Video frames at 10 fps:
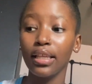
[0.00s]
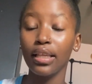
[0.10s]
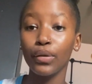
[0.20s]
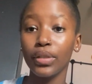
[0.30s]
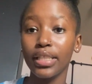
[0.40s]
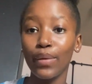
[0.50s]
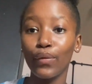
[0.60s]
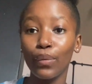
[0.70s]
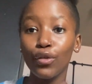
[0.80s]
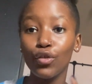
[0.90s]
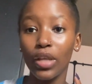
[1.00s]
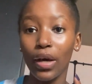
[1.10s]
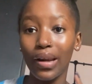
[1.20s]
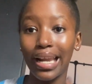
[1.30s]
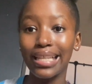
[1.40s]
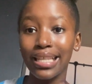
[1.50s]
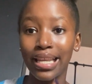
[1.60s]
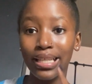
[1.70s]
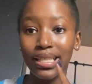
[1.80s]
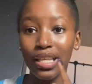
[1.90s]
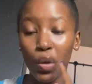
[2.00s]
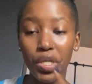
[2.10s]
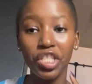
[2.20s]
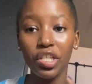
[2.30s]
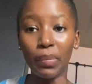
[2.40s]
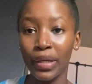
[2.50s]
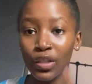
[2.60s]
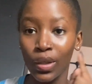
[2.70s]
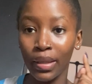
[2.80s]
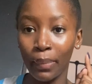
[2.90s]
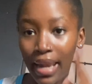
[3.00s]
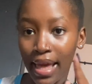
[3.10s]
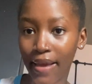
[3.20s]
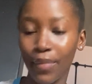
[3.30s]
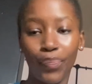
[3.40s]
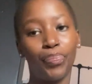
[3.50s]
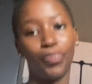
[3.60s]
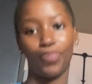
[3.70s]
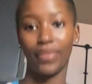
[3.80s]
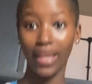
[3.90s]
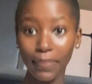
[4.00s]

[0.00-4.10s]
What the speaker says: It was time for me to now write an essay question based on the play. Ne?